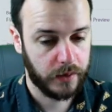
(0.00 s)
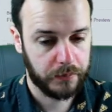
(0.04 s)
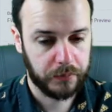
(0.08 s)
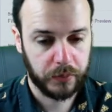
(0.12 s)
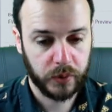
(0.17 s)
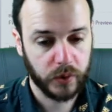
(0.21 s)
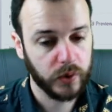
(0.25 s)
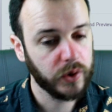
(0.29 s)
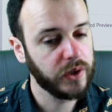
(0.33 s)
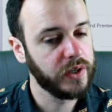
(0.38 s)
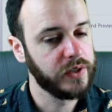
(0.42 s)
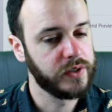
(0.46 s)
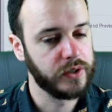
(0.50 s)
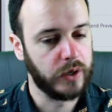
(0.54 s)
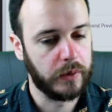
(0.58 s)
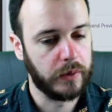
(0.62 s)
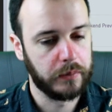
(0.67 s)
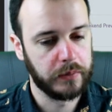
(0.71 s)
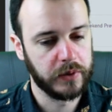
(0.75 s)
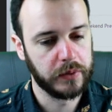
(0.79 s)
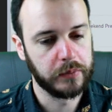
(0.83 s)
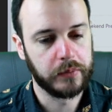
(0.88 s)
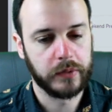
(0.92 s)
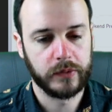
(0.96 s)
Pretty
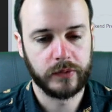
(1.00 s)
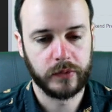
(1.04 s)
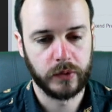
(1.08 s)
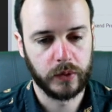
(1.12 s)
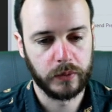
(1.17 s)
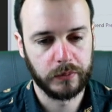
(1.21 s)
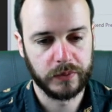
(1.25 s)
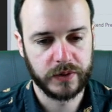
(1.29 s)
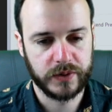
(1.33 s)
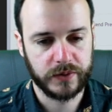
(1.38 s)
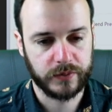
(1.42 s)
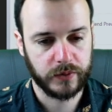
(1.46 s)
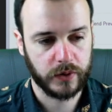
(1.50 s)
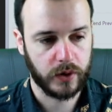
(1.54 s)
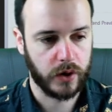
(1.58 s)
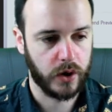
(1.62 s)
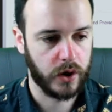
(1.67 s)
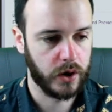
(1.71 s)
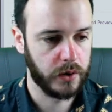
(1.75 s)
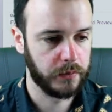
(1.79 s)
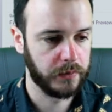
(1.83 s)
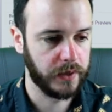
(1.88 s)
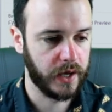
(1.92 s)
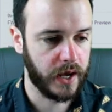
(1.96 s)
dominant performance for a
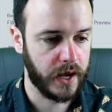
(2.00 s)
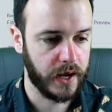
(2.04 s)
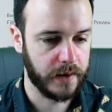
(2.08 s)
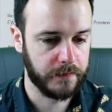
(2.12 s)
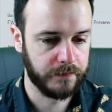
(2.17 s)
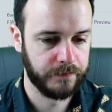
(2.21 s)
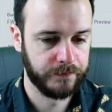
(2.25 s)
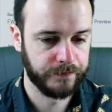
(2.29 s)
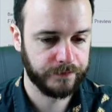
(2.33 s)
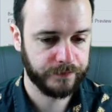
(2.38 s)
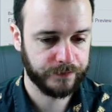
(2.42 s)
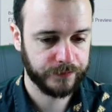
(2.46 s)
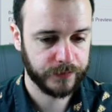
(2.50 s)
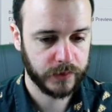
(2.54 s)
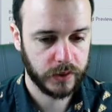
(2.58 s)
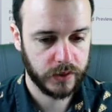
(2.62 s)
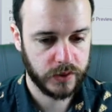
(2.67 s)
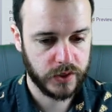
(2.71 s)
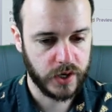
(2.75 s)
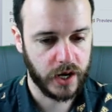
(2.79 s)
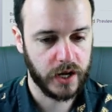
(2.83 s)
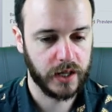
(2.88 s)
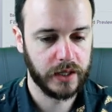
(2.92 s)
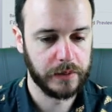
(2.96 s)
home game.
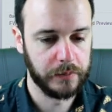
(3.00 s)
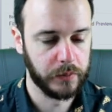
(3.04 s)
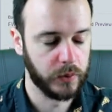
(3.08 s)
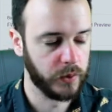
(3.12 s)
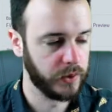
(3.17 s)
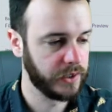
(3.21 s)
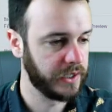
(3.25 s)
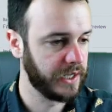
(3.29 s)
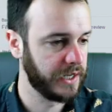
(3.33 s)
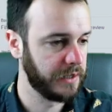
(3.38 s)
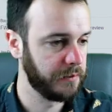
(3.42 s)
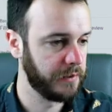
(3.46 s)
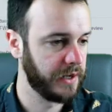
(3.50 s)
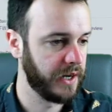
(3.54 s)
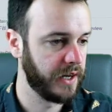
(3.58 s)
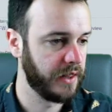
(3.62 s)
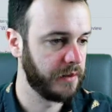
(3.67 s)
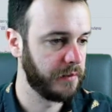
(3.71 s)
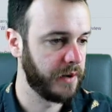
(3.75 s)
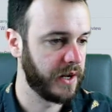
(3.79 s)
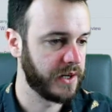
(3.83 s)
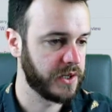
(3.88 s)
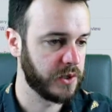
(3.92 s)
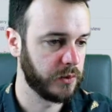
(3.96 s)
Charlie Morley getting man of the
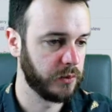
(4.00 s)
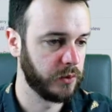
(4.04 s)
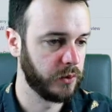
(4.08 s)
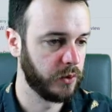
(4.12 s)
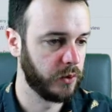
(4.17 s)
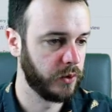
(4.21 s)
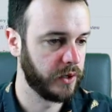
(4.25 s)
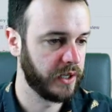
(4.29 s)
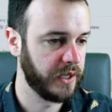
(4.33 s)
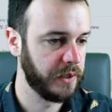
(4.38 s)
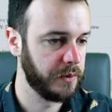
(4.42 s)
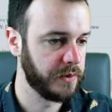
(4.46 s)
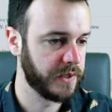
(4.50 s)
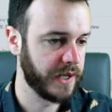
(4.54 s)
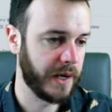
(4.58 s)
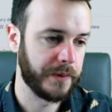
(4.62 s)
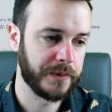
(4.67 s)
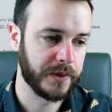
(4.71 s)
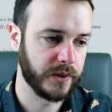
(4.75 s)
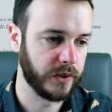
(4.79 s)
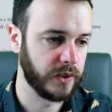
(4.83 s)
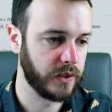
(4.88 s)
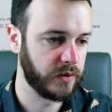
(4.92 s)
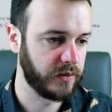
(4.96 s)
match award. He was
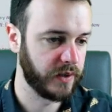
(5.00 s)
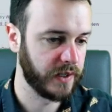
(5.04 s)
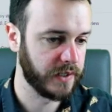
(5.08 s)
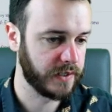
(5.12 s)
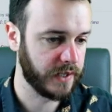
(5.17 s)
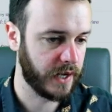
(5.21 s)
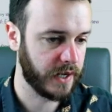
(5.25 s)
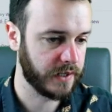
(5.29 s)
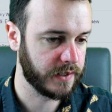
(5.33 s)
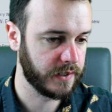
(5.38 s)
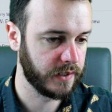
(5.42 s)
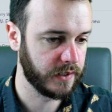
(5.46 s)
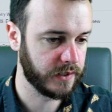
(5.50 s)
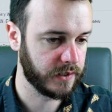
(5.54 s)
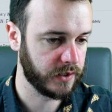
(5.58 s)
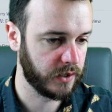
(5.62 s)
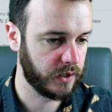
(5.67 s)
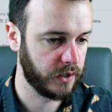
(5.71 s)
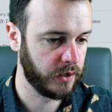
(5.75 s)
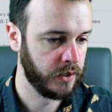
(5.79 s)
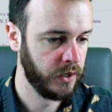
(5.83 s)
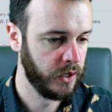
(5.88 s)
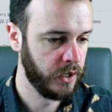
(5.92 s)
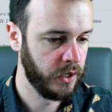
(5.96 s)
absolutely fantastic,
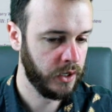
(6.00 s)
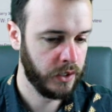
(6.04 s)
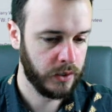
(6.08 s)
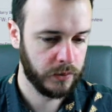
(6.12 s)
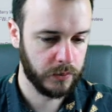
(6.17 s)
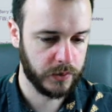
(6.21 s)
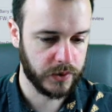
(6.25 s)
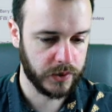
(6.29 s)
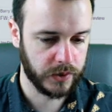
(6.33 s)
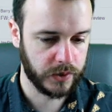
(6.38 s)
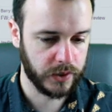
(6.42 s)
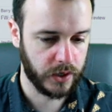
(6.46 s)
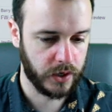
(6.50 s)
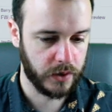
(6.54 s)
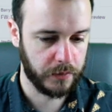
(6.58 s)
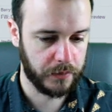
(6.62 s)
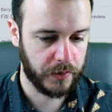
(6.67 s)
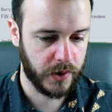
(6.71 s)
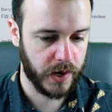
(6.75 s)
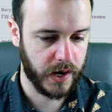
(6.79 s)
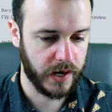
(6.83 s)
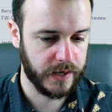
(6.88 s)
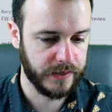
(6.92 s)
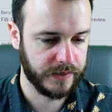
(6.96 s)
so we should go and
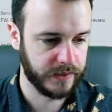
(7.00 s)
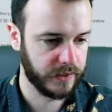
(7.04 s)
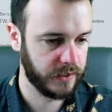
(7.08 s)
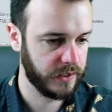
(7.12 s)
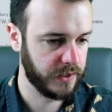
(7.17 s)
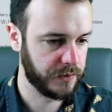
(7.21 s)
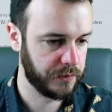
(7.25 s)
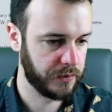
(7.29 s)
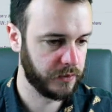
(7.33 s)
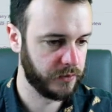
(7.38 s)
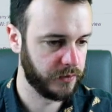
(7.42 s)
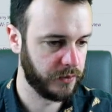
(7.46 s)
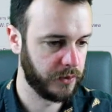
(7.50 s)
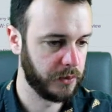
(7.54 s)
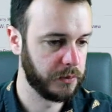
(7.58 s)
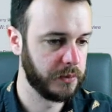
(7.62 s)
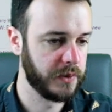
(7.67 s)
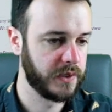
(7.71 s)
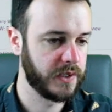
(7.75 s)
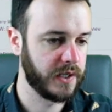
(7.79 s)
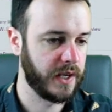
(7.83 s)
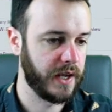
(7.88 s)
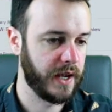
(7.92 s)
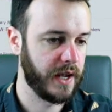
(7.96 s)
praise his
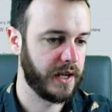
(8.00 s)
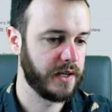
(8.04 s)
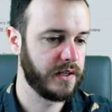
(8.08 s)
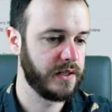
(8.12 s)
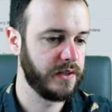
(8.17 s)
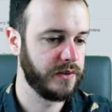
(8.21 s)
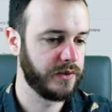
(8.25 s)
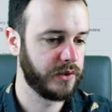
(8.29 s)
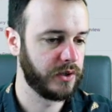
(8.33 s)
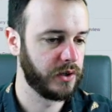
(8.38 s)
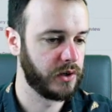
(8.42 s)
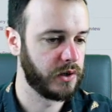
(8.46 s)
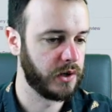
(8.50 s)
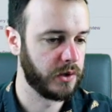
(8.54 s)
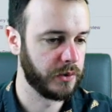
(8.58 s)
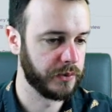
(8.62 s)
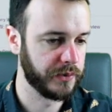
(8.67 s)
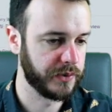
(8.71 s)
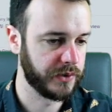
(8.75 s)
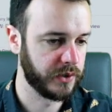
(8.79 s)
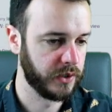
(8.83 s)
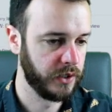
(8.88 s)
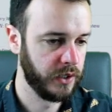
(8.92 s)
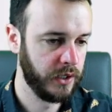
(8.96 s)
performance and his
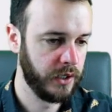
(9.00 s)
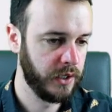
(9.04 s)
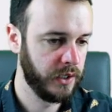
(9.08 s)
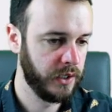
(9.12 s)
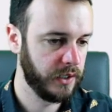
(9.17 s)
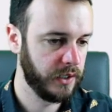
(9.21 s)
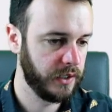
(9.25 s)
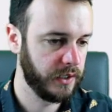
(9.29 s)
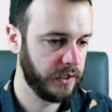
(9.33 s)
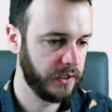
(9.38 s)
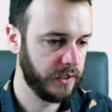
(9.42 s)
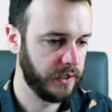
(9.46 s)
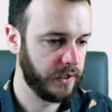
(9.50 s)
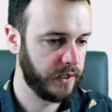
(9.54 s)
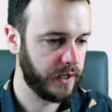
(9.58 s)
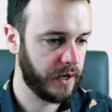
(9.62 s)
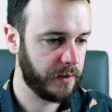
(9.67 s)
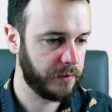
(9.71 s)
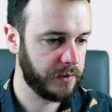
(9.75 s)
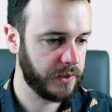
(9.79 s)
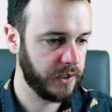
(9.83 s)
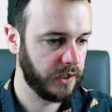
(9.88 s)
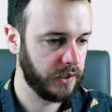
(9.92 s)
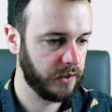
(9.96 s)
goals in that
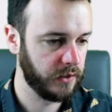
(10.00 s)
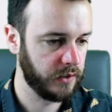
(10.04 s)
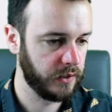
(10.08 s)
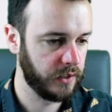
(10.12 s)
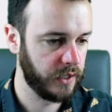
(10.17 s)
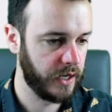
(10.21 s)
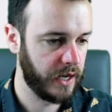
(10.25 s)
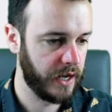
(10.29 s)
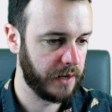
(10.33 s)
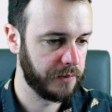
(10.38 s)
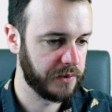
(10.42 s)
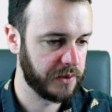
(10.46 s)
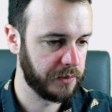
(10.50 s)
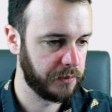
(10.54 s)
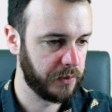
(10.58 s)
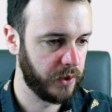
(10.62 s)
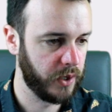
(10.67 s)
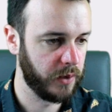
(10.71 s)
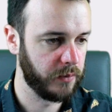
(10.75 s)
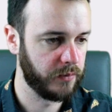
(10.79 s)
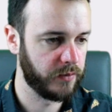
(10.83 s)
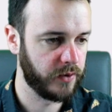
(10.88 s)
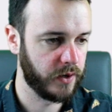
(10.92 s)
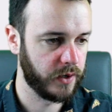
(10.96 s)
particular game.
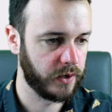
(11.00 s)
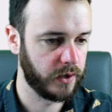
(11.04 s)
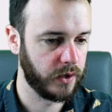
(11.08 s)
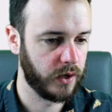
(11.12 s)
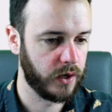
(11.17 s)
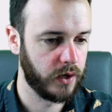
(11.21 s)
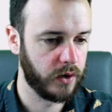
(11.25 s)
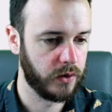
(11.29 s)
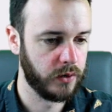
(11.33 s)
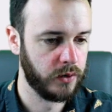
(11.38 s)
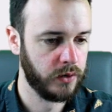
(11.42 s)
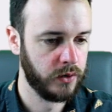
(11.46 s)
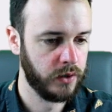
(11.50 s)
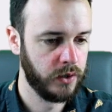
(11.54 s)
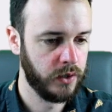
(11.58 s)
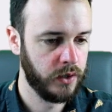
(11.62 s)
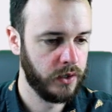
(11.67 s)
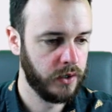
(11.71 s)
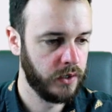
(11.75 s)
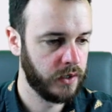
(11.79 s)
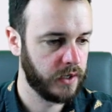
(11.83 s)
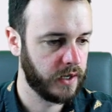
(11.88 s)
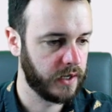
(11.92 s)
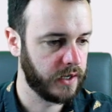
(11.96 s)
Superb in front of goal,
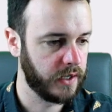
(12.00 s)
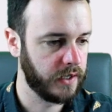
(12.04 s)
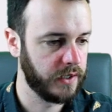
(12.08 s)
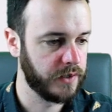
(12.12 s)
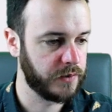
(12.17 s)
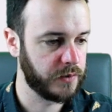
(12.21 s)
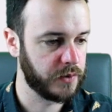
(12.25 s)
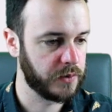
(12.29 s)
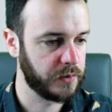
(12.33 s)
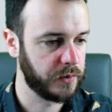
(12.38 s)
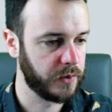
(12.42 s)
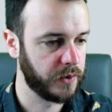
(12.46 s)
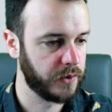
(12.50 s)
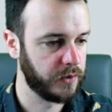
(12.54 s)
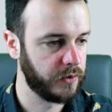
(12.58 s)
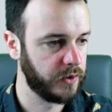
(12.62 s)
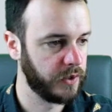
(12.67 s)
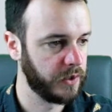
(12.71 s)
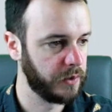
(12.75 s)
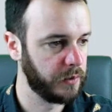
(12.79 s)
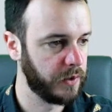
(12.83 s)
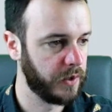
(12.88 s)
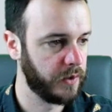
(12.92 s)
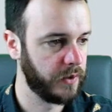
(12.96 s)
and he's responded
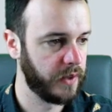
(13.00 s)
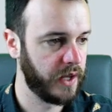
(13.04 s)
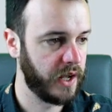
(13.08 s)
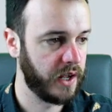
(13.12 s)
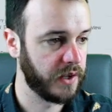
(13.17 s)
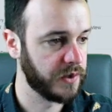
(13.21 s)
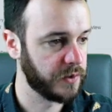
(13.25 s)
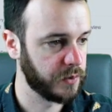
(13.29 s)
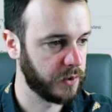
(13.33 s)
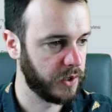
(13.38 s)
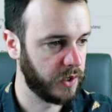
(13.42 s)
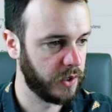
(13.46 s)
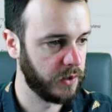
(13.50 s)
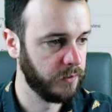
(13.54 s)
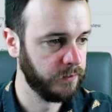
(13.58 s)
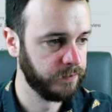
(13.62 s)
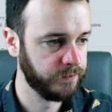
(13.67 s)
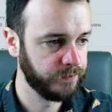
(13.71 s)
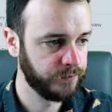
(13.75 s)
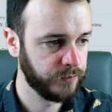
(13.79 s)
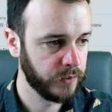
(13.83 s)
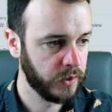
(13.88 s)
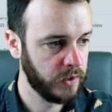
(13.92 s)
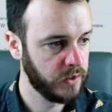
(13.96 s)
really well to that as well.
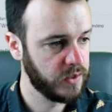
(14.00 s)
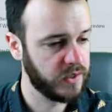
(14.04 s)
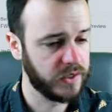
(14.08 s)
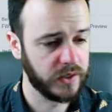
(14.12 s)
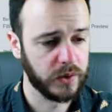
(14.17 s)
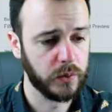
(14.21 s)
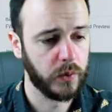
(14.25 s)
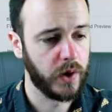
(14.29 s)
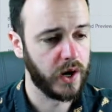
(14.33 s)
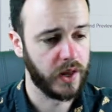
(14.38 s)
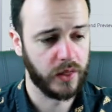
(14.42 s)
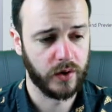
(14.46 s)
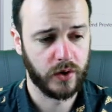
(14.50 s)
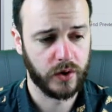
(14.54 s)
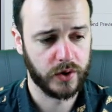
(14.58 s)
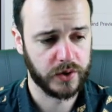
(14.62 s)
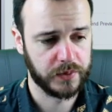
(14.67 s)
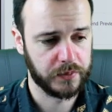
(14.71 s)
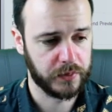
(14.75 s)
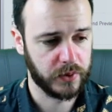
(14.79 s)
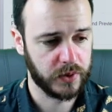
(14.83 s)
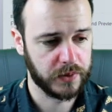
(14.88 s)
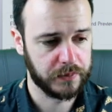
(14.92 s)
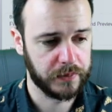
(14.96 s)
Still one of the
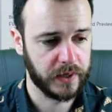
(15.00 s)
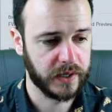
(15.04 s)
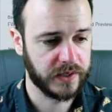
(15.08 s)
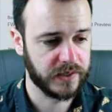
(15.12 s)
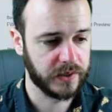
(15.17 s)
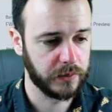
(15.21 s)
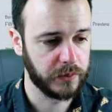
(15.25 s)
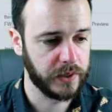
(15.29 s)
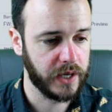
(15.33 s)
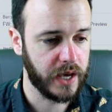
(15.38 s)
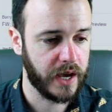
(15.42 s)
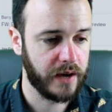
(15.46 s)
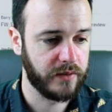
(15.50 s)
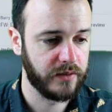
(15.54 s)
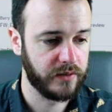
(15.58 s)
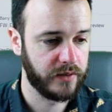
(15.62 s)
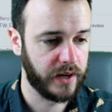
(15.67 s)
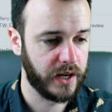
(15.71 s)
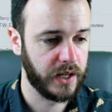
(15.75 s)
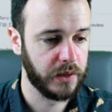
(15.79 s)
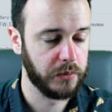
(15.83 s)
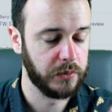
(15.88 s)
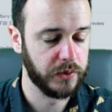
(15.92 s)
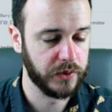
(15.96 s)
hottest prospects that we have
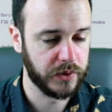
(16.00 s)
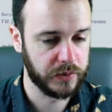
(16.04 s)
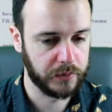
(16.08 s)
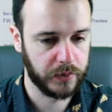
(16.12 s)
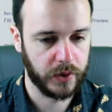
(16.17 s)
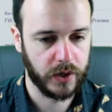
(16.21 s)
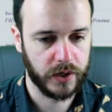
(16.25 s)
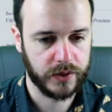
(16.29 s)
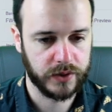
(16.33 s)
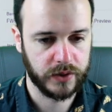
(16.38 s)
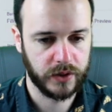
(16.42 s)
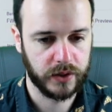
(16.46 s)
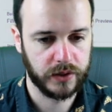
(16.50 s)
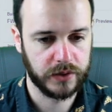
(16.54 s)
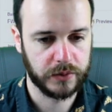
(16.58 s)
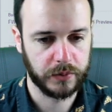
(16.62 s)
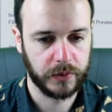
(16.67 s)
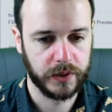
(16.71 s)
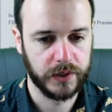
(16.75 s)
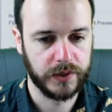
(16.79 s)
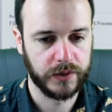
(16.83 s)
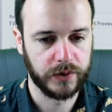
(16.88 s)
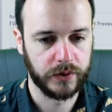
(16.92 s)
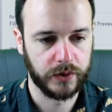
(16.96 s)
available despite turning
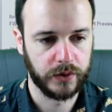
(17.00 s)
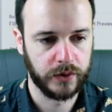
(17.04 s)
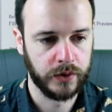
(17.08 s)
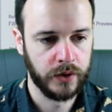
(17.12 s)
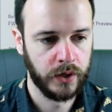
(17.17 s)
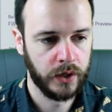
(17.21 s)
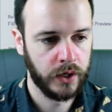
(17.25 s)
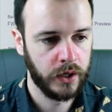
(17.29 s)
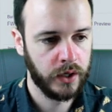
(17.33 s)
22.